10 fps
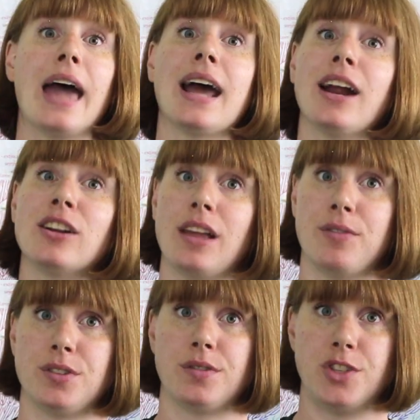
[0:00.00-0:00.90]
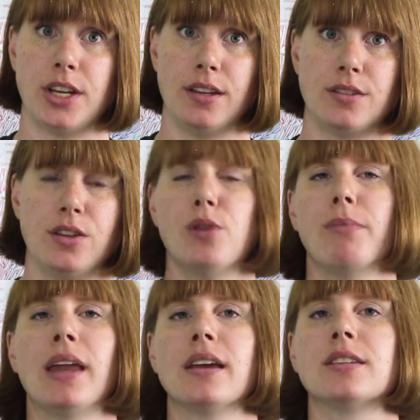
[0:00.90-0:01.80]
At higher levels of G's, you
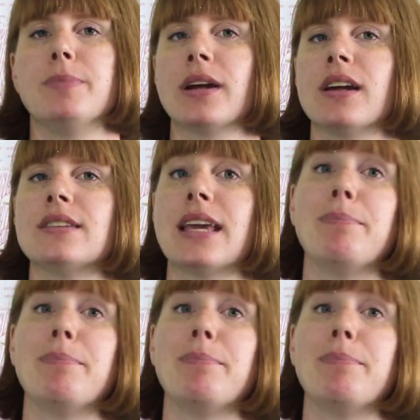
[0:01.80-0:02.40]
might experience